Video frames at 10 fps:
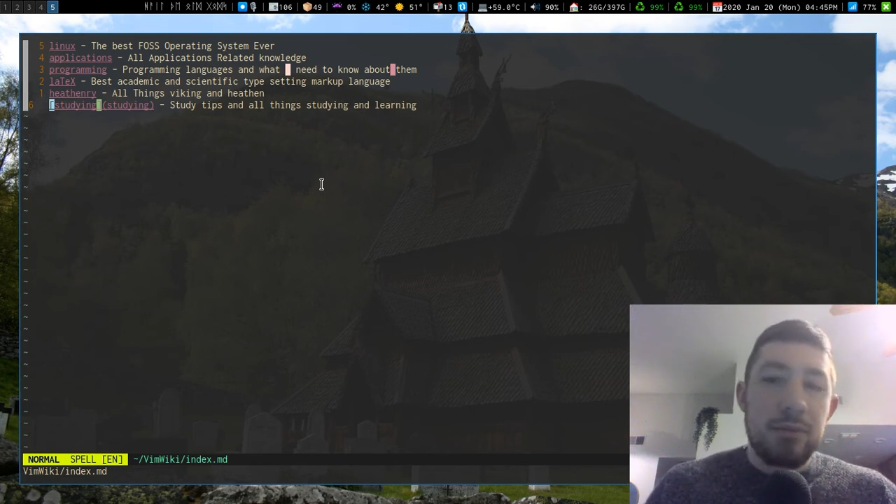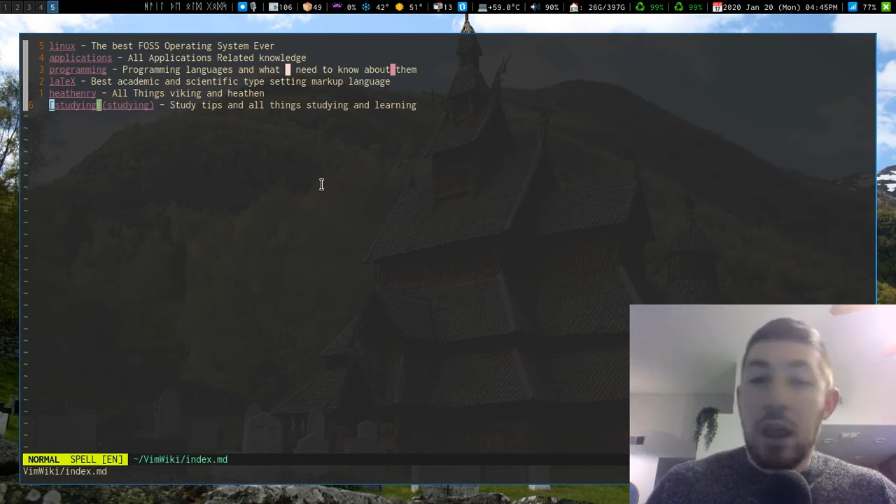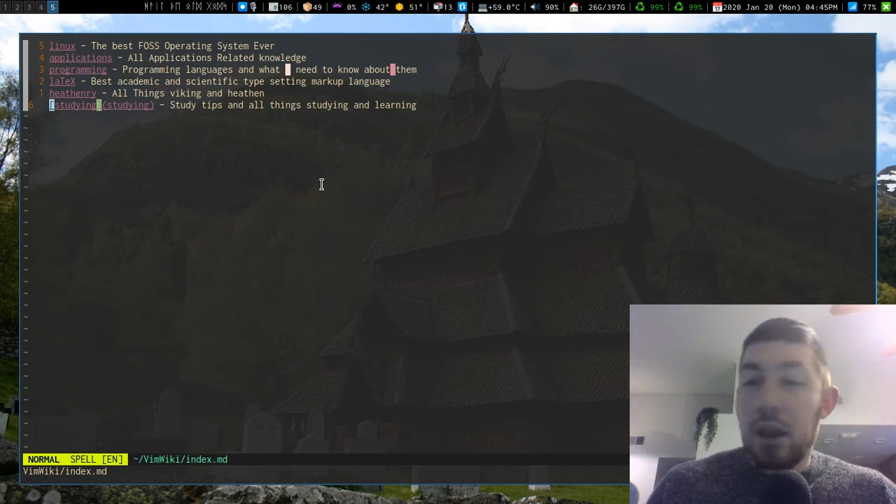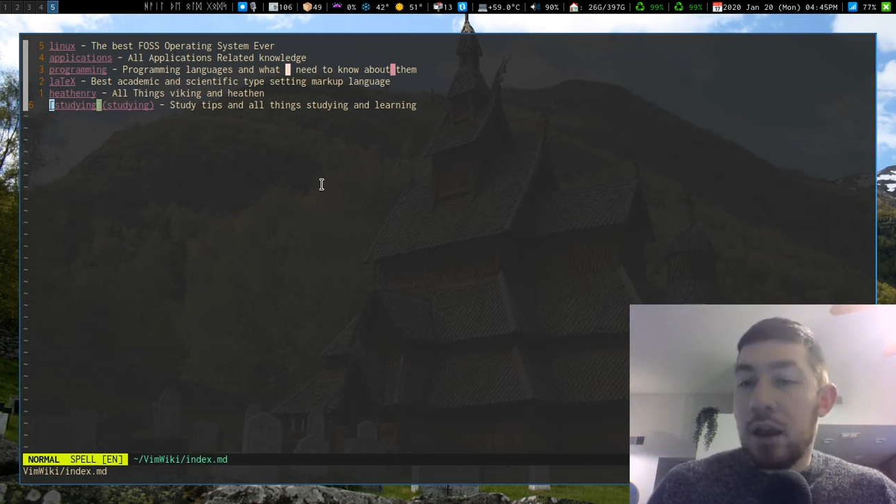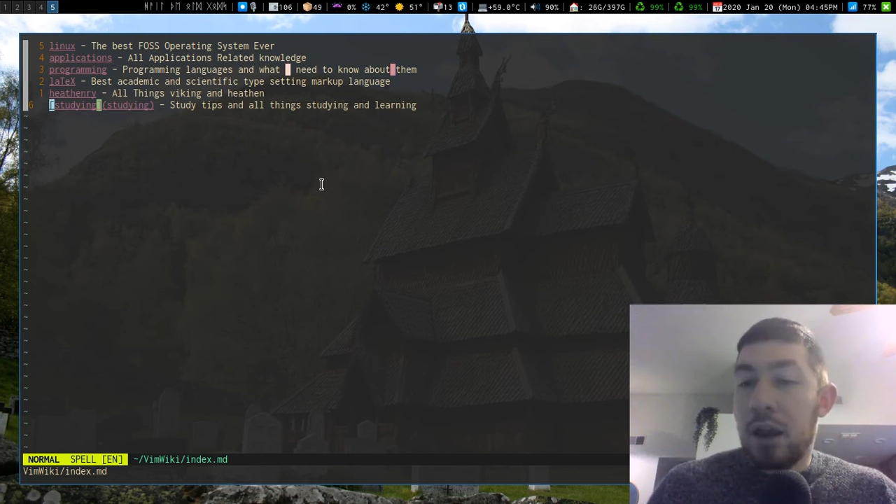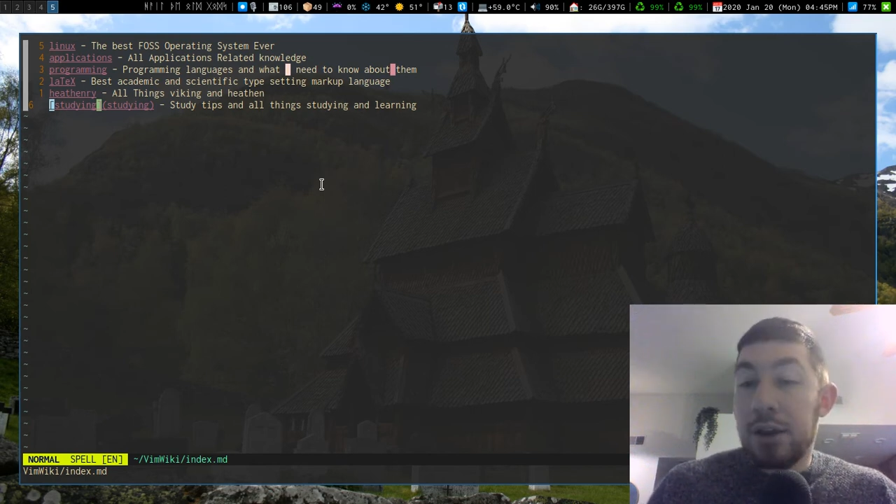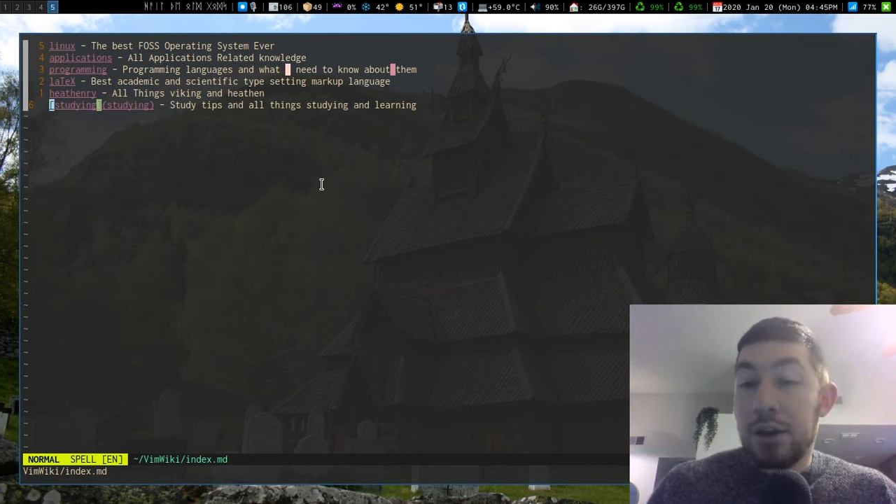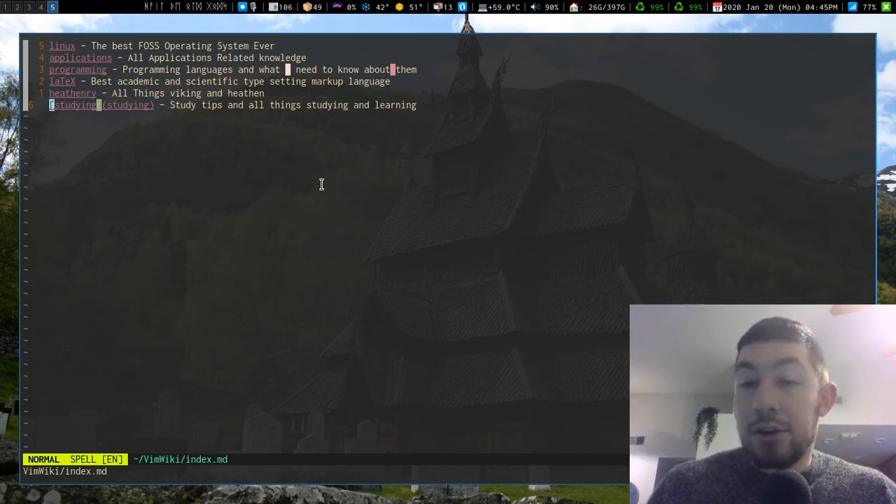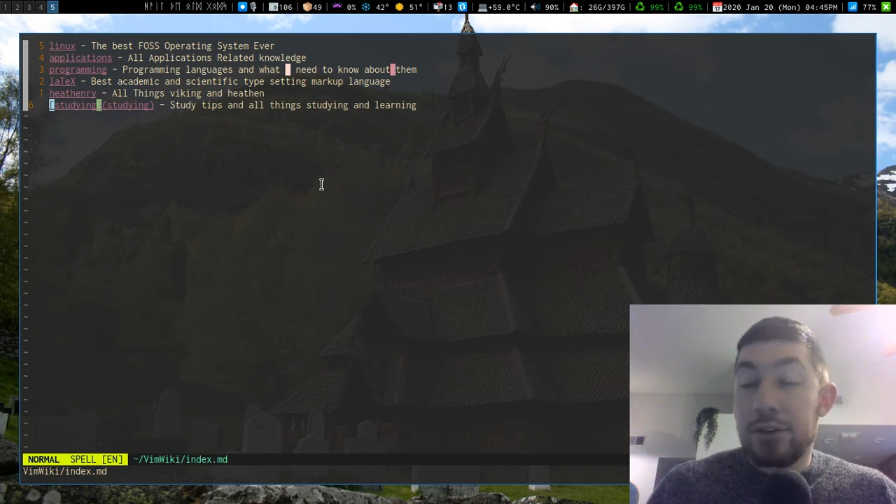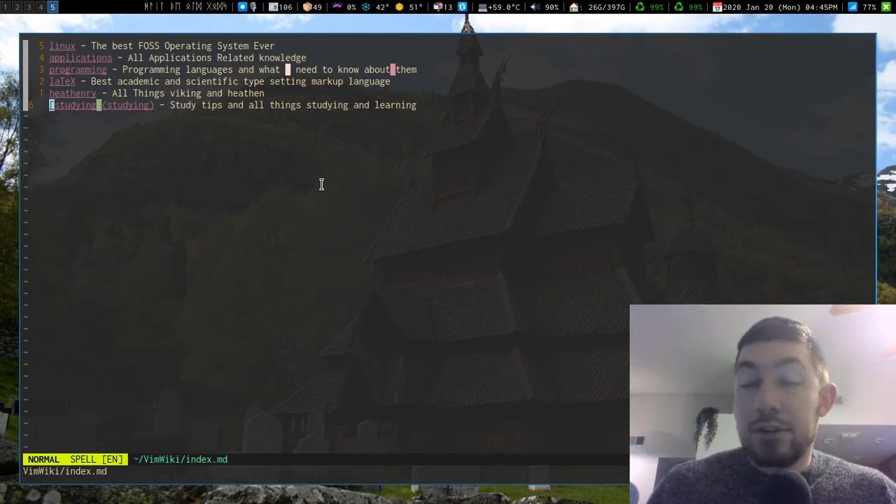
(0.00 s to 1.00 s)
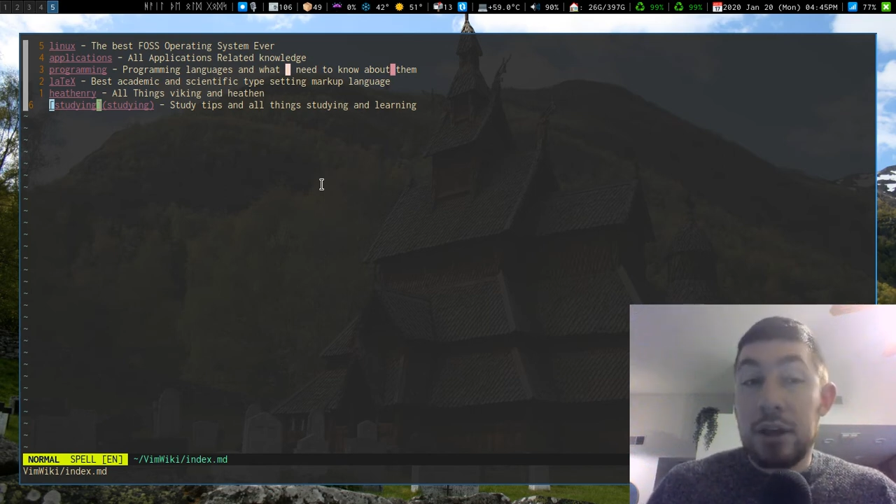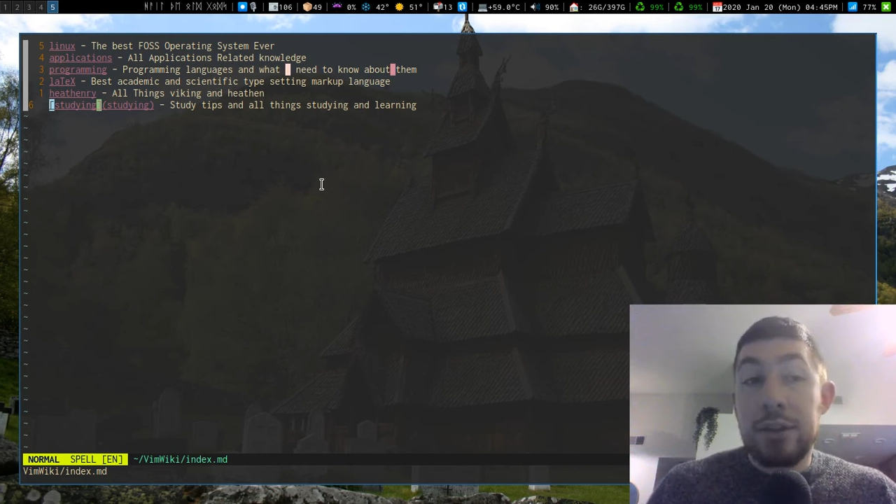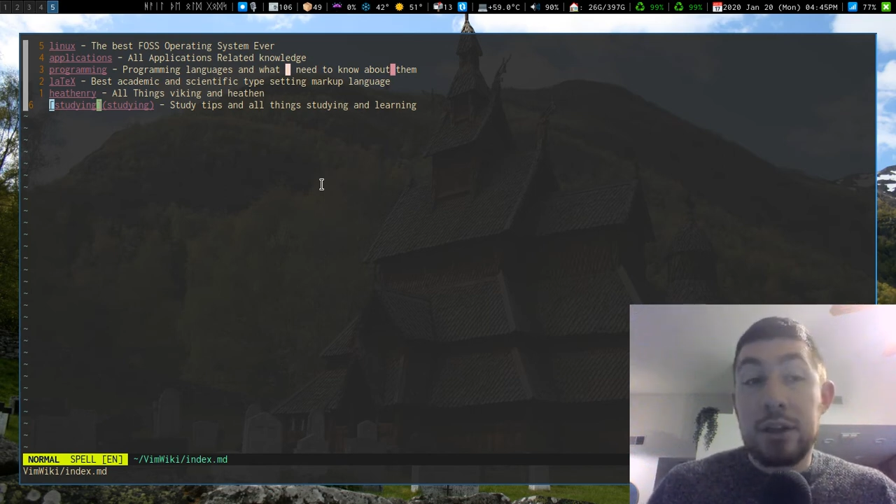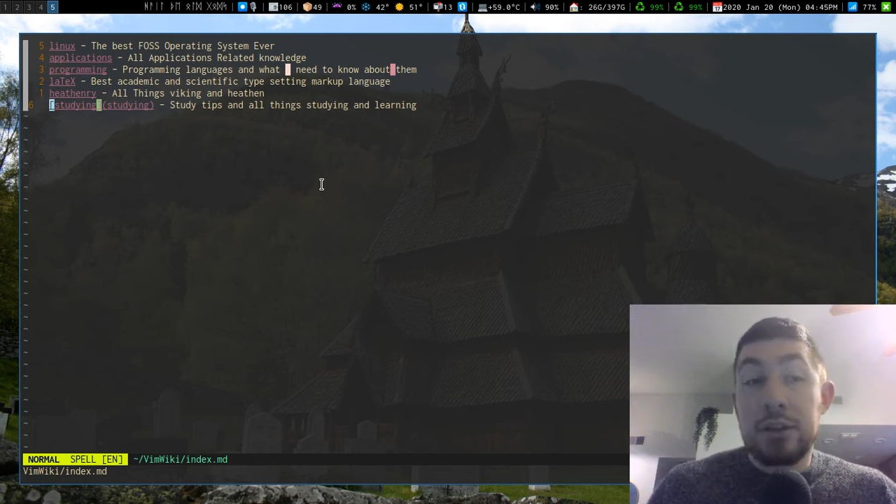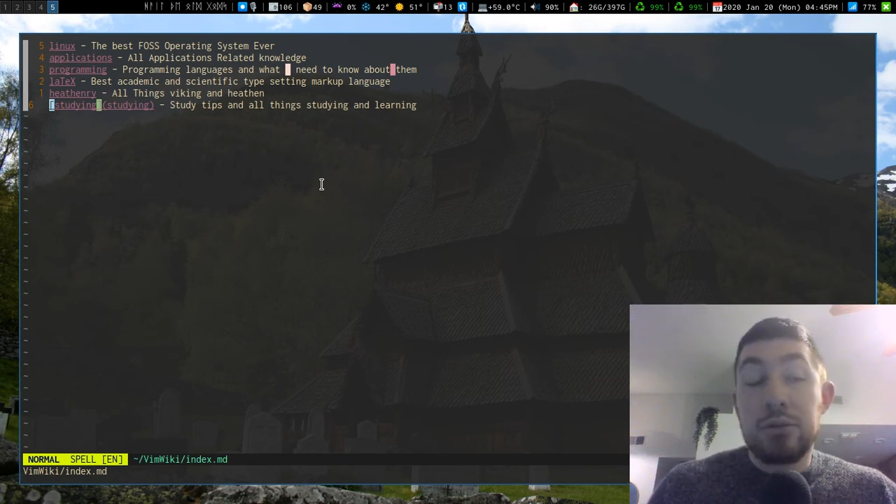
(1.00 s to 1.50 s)
I digress. I
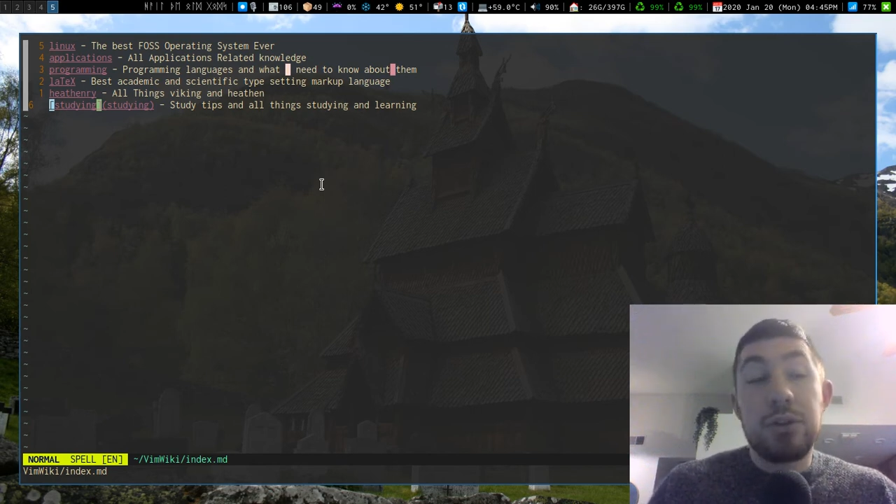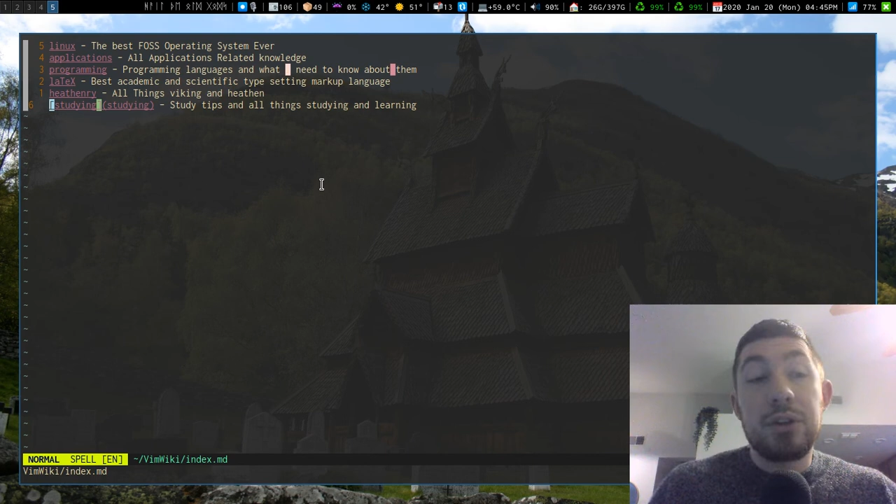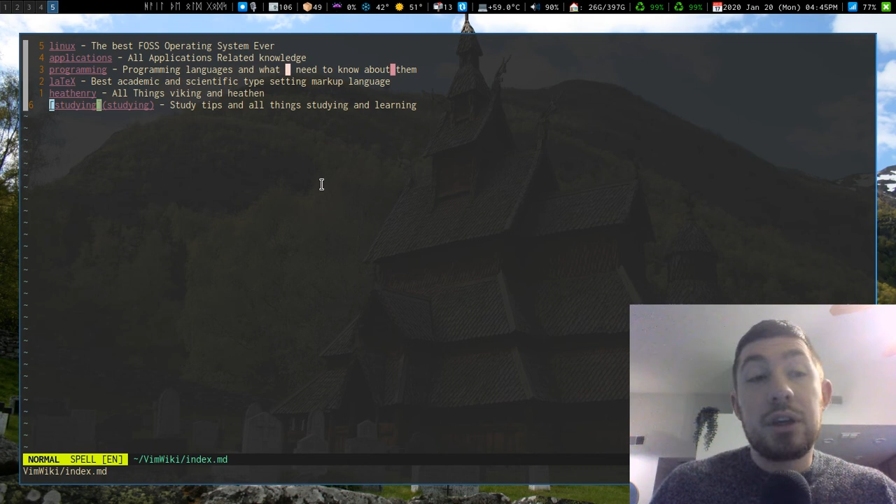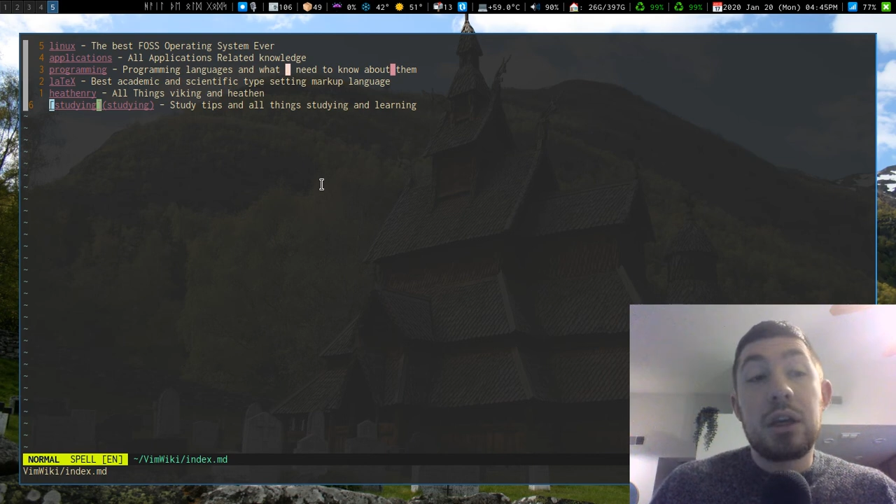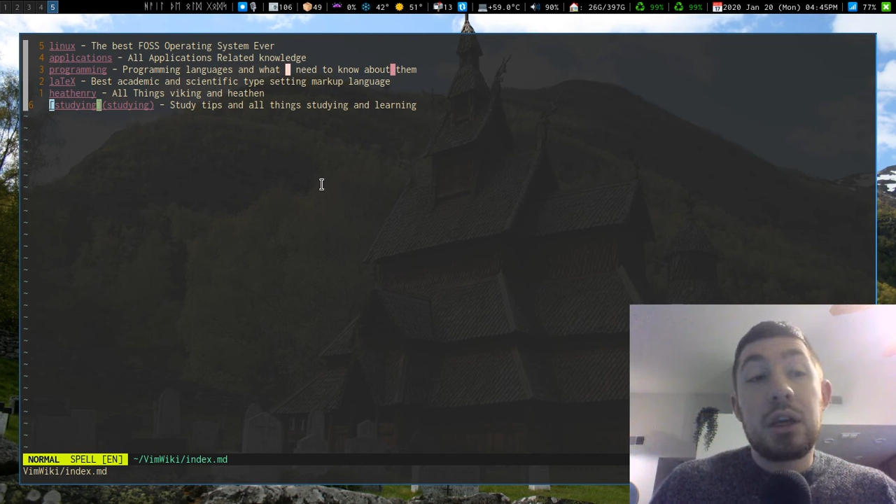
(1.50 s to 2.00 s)
think it's really,